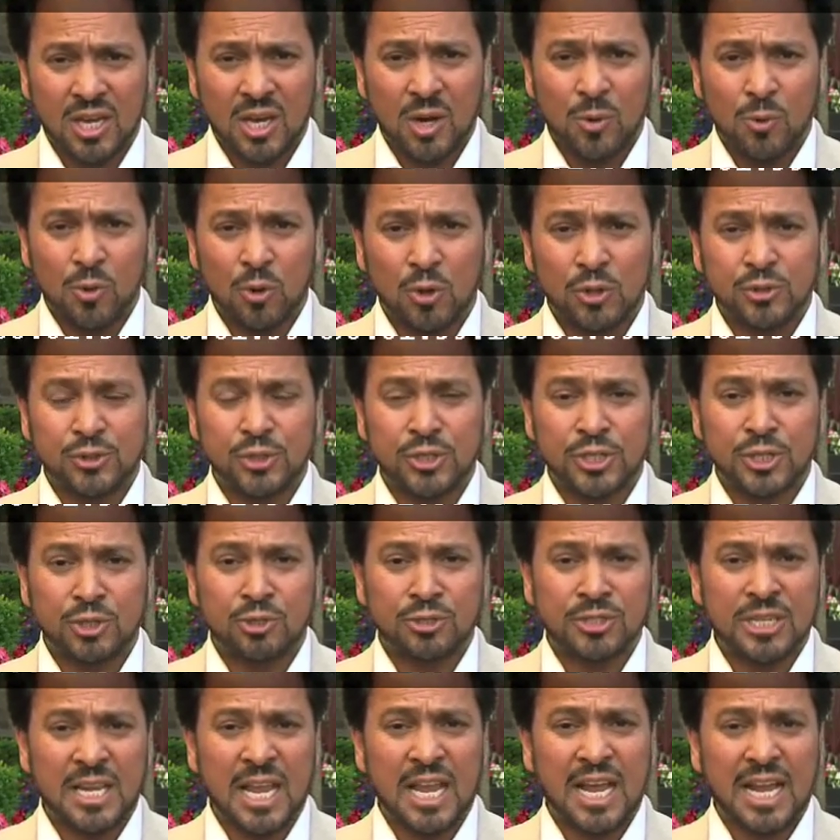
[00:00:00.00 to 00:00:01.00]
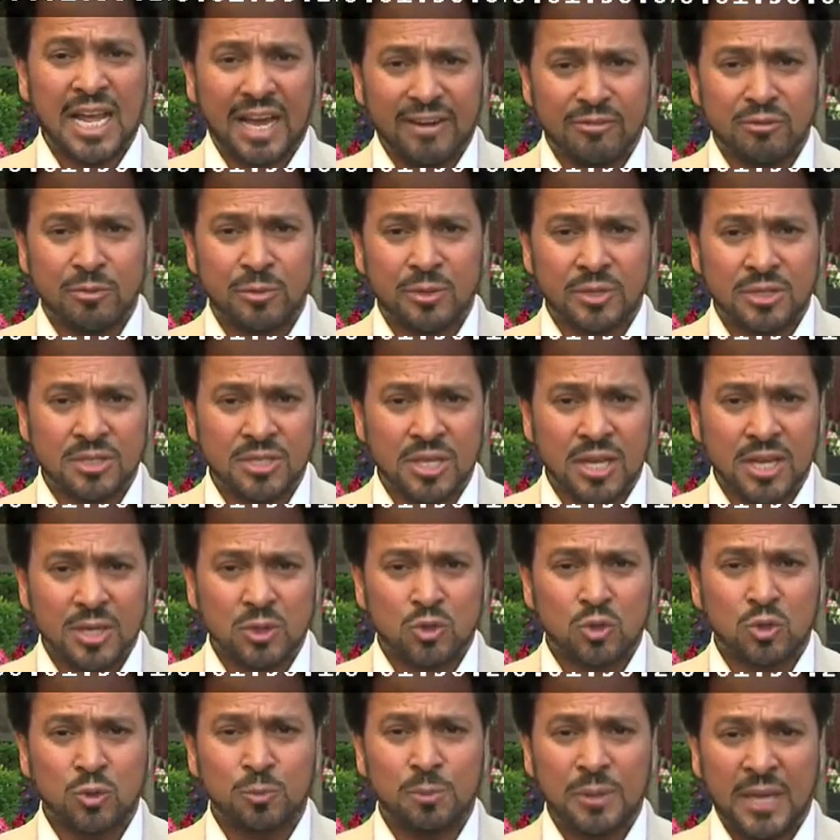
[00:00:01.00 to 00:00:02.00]
We also need to tell our government
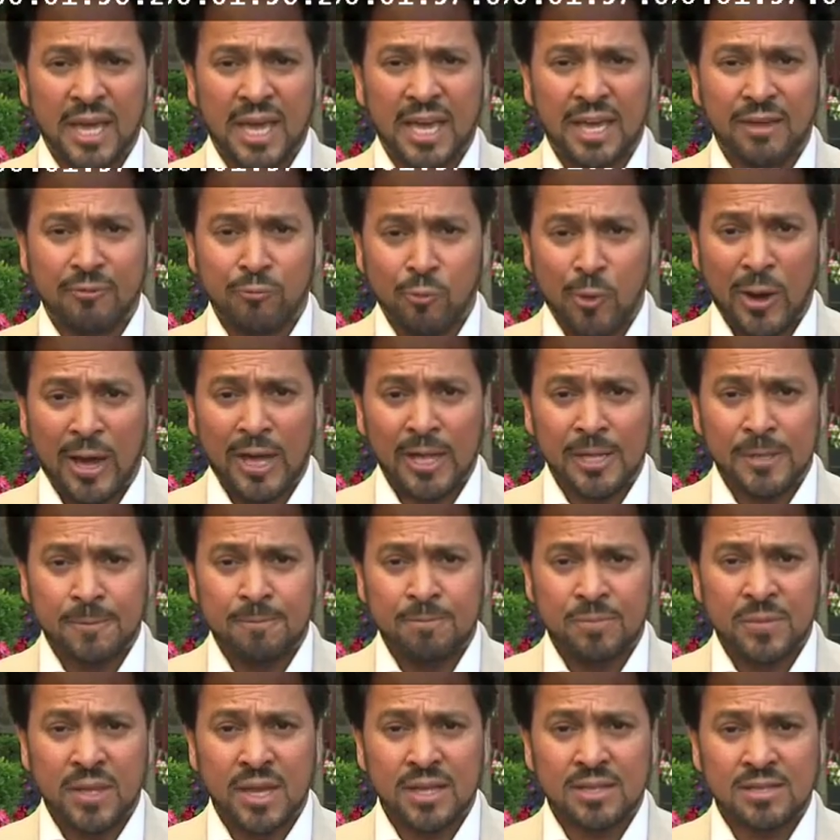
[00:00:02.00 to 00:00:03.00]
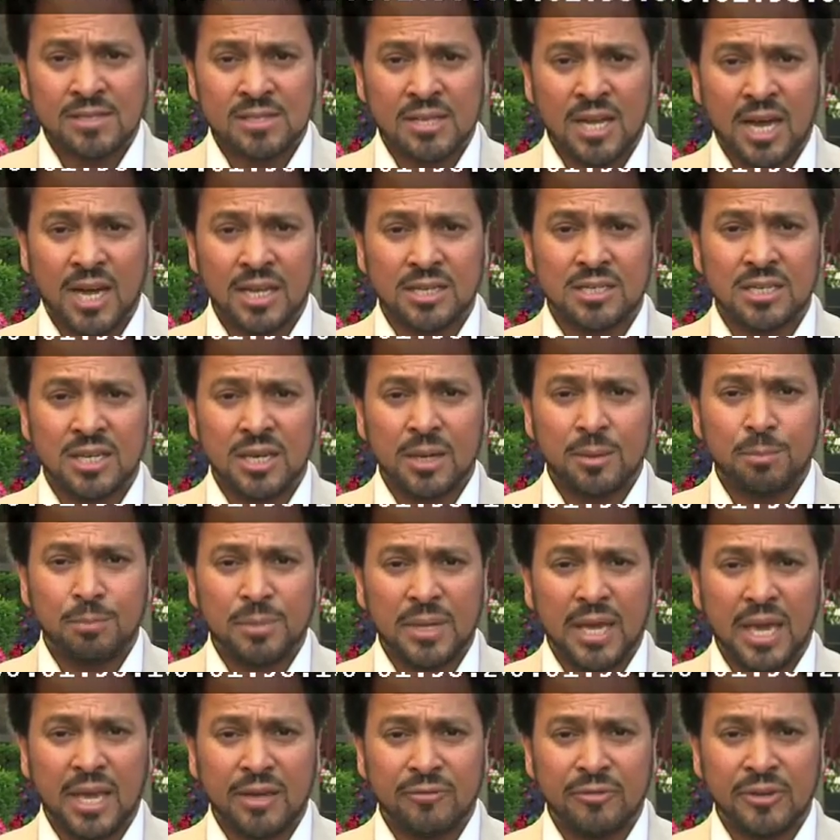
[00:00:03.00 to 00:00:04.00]
to behave well and start
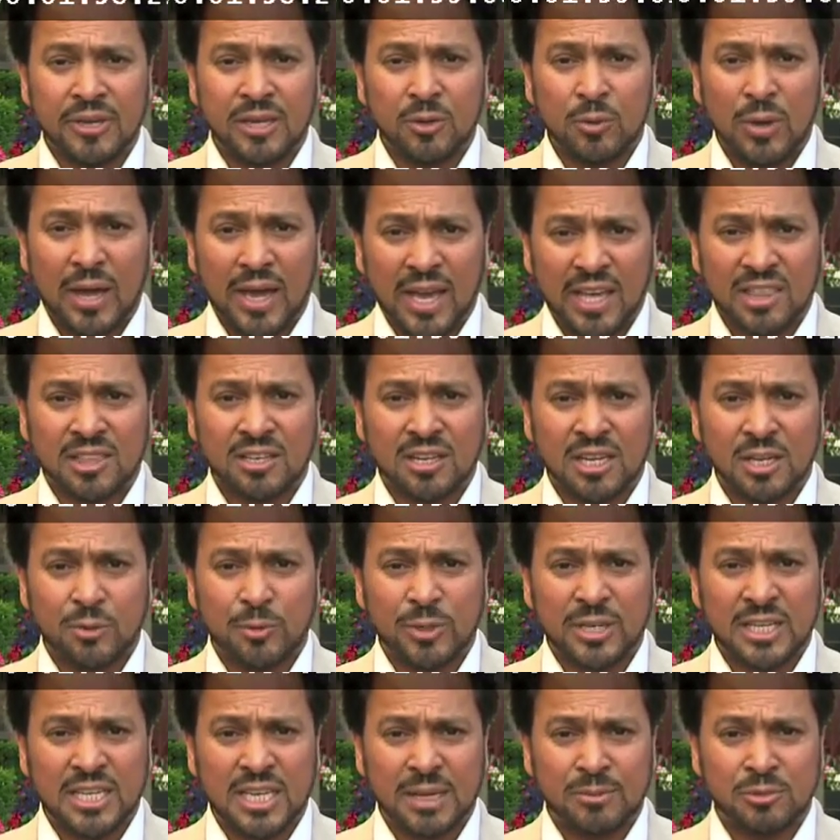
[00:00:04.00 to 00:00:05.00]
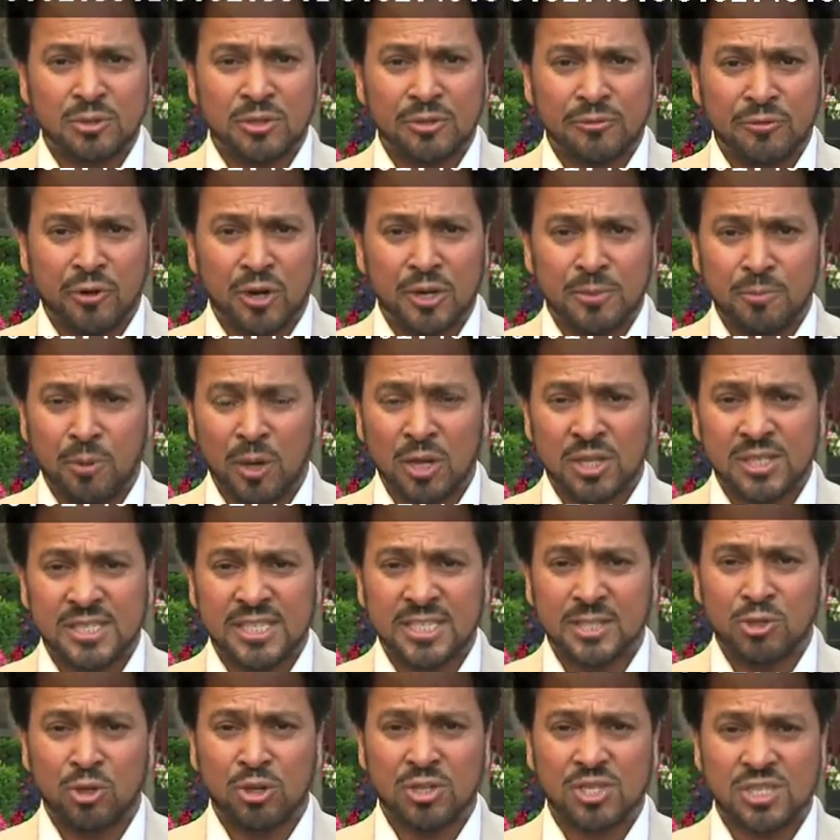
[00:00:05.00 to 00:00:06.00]
behaving ethically when it comes to foreign policy,
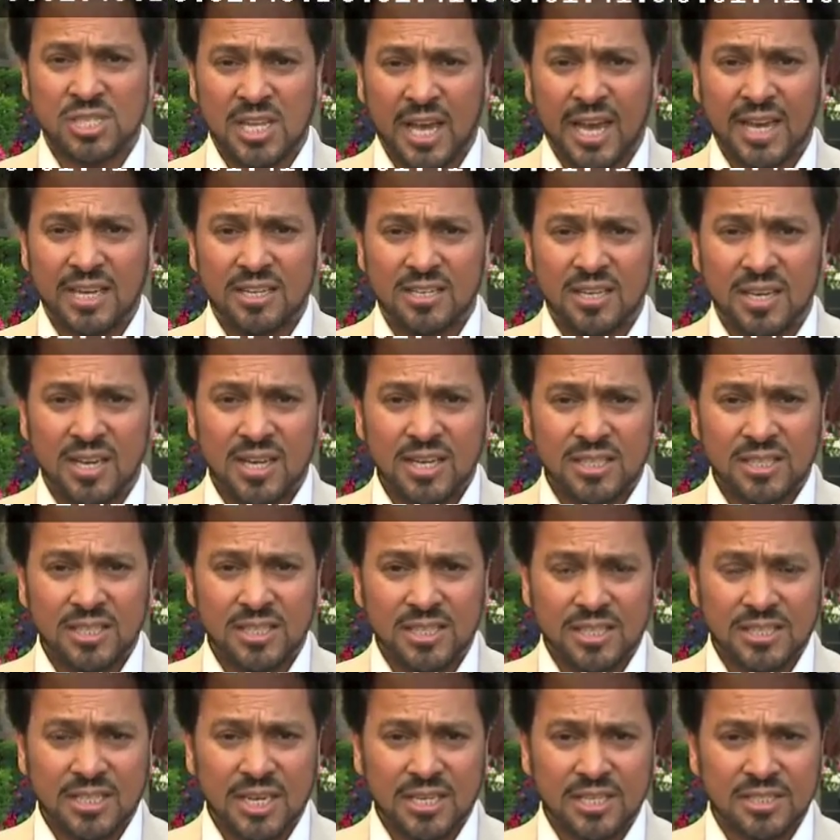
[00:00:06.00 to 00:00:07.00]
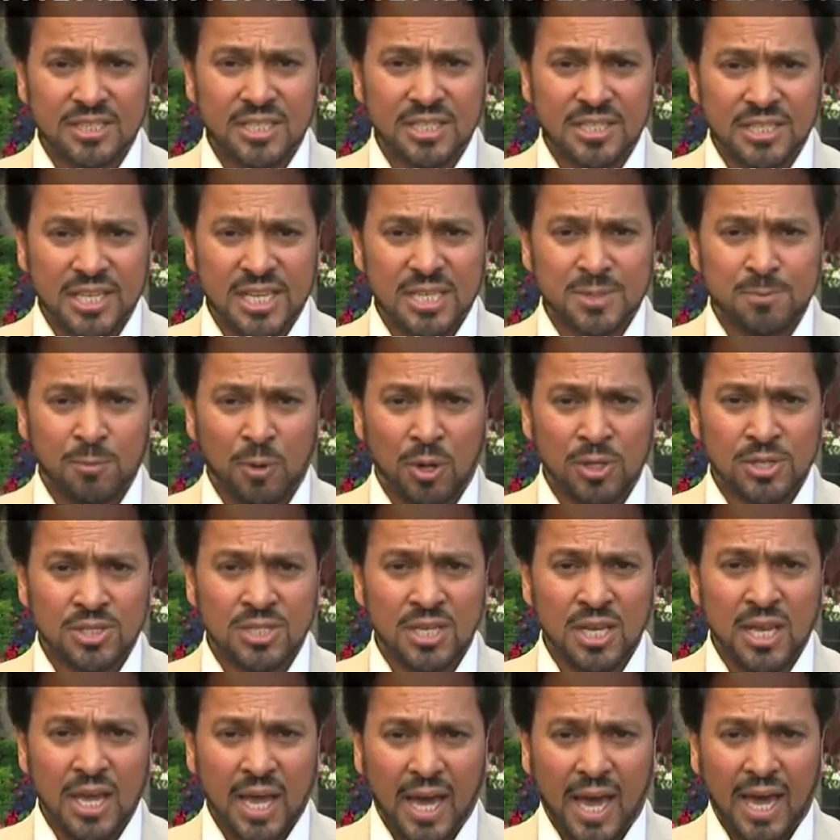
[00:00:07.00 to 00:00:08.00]
and not side the dictators and despots,
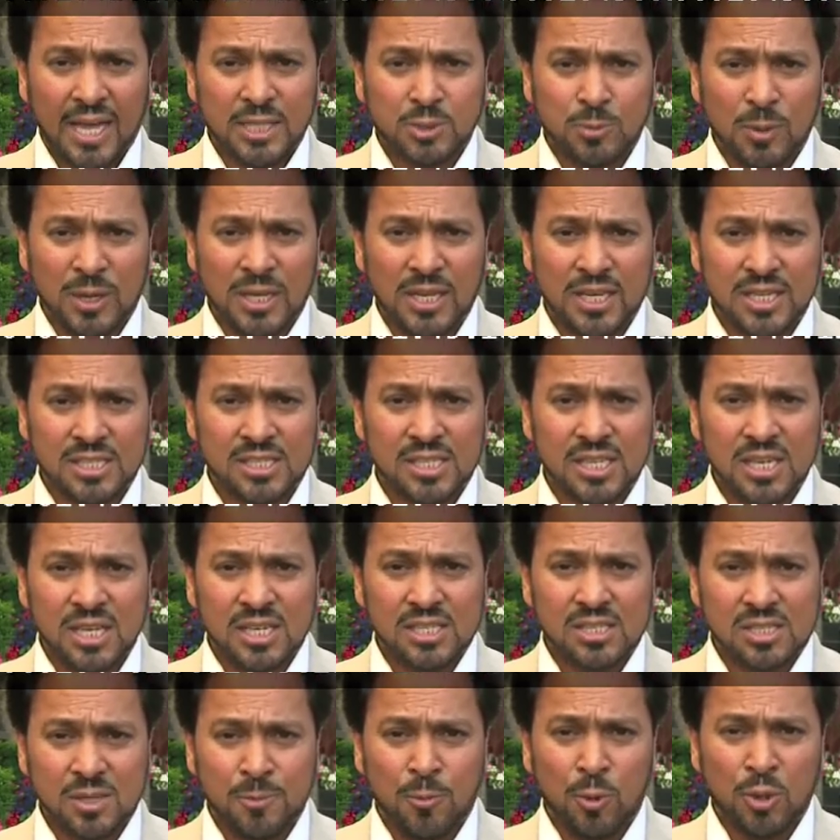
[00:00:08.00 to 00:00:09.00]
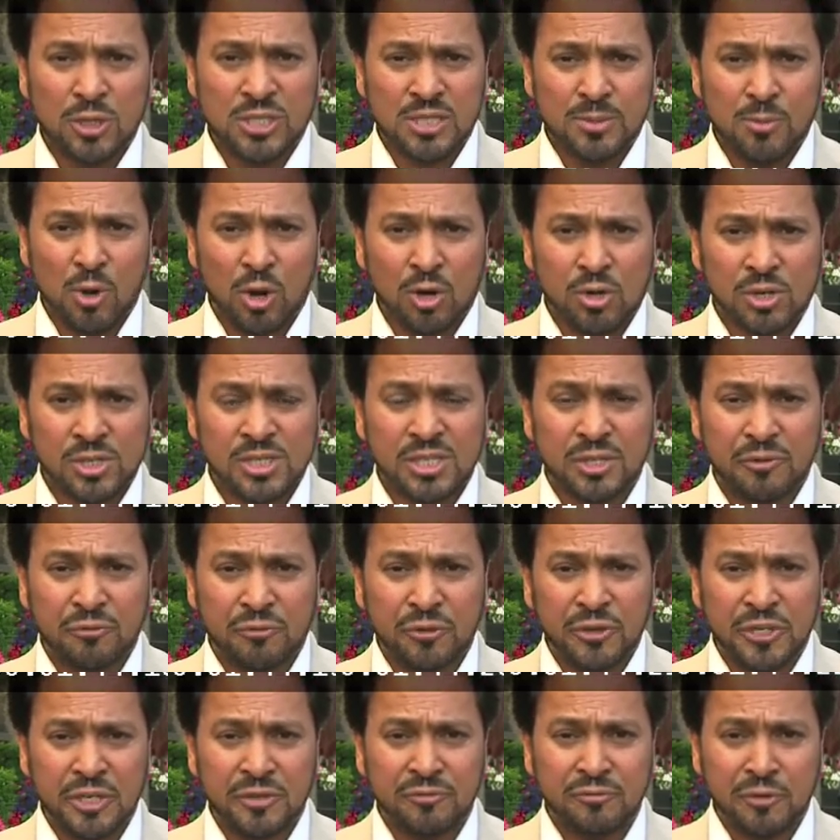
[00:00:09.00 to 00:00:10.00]
as well as support democracy and
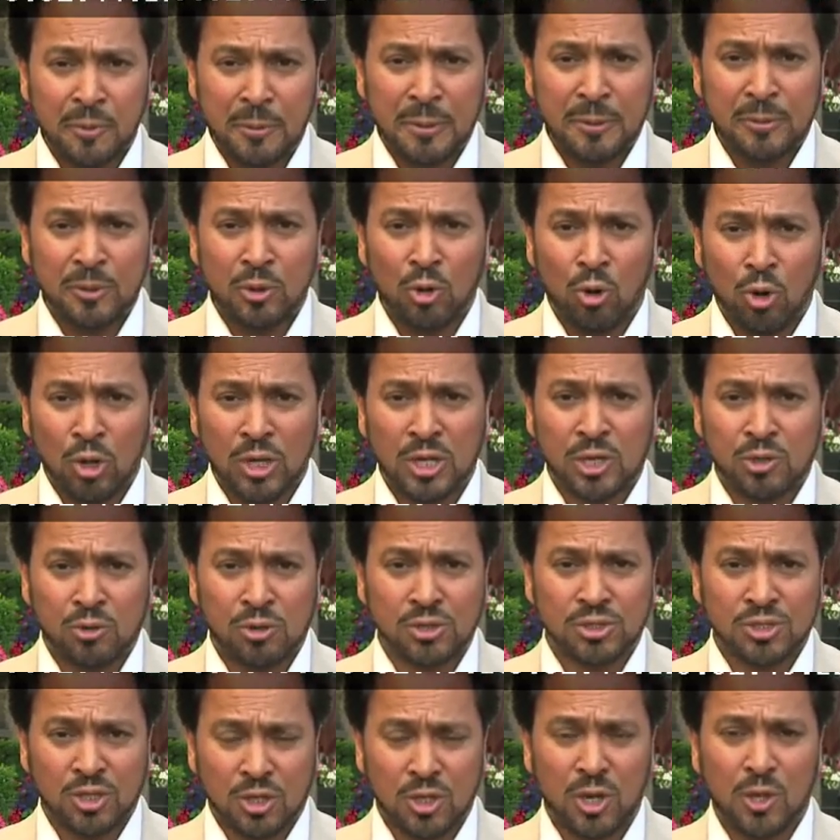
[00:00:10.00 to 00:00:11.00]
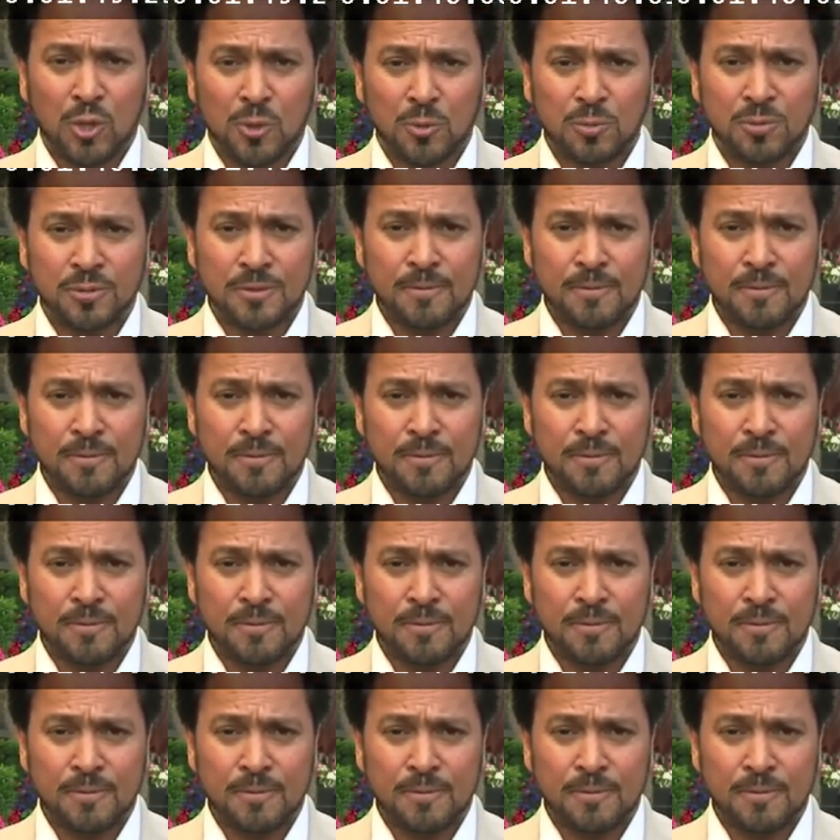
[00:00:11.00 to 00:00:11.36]
freedom for people all across the globe.